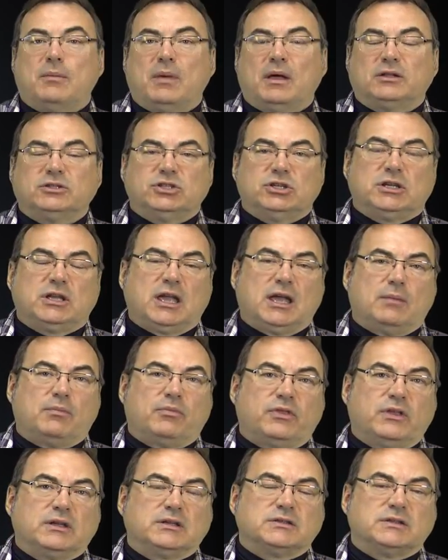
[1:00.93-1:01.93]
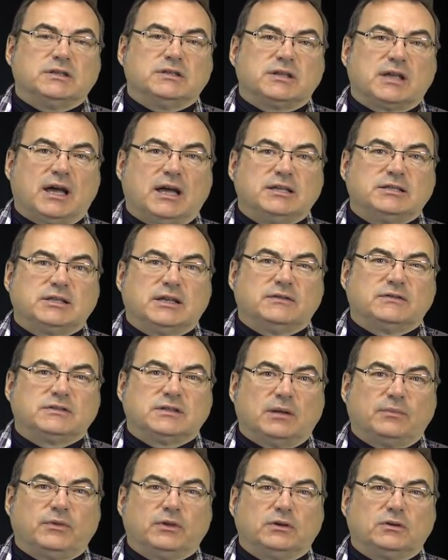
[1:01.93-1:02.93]
LG Chem thinks these guys have
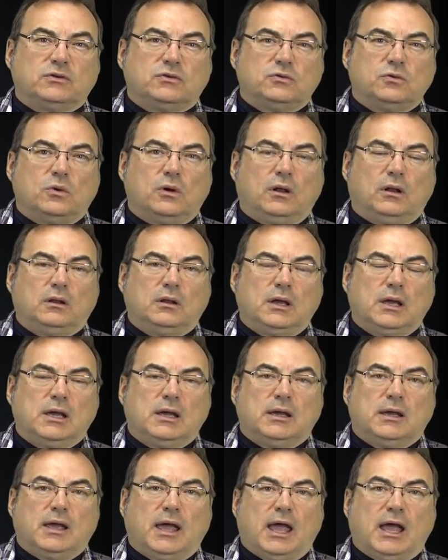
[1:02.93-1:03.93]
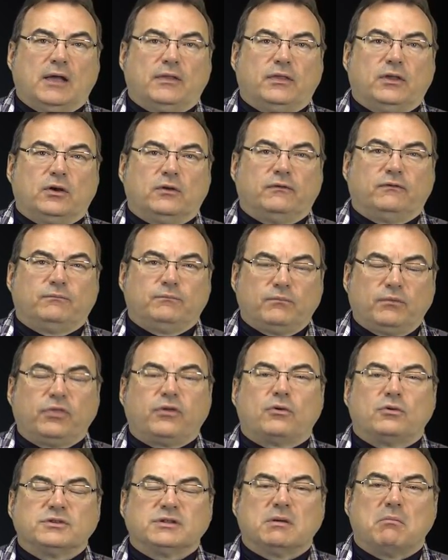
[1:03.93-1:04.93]
something cool and they're
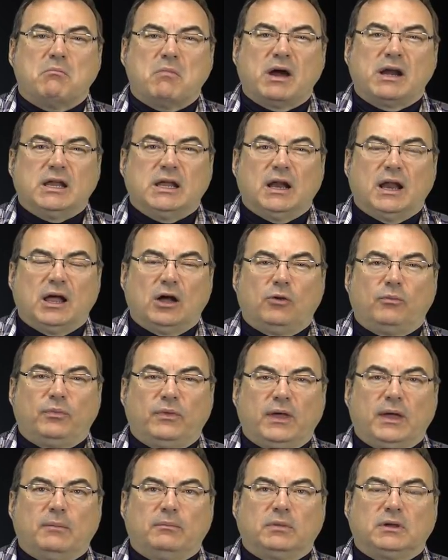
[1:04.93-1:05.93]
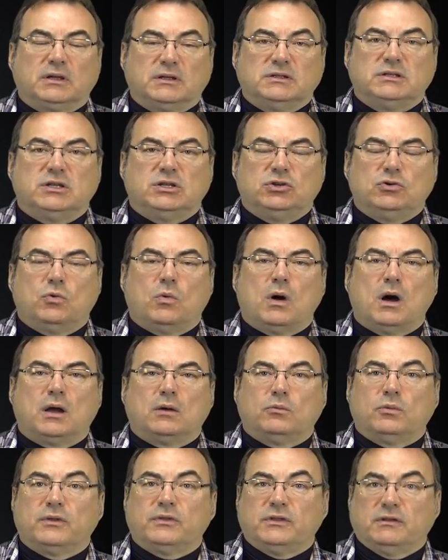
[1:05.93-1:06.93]
throwing some money to help them continue
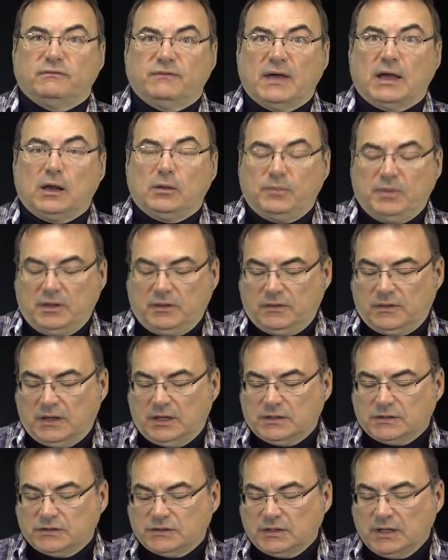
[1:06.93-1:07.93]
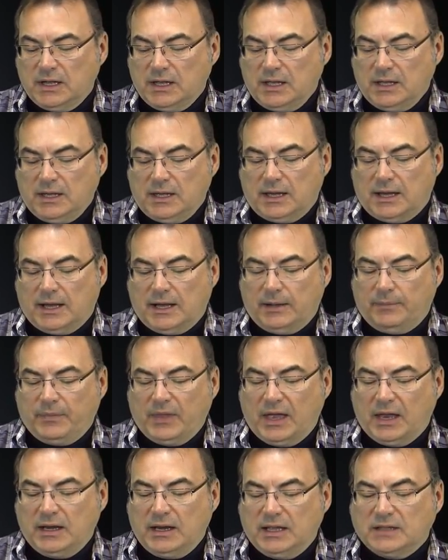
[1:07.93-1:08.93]
on with developing this. Um,
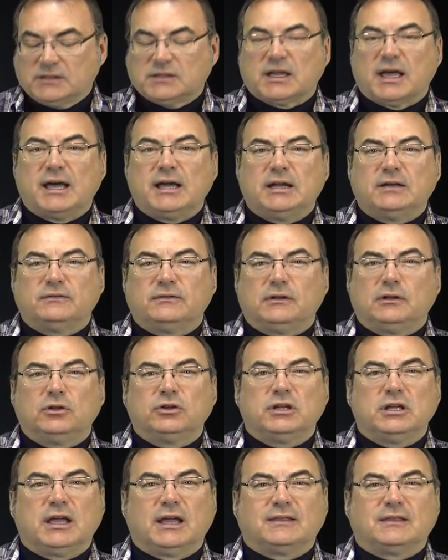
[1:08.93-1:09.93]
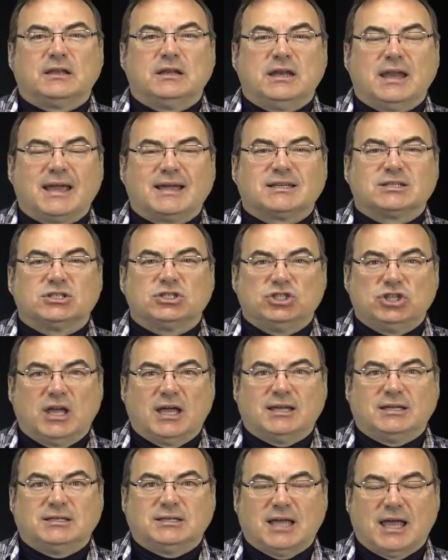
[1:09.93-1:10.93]
and it's kind of looking at the next
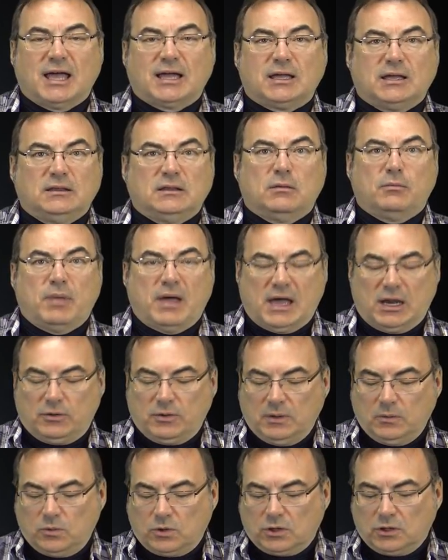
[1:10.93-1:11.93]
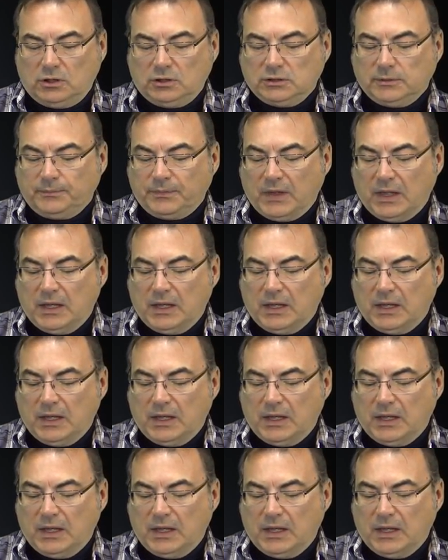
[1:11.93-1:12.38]
gen tech in the battery world.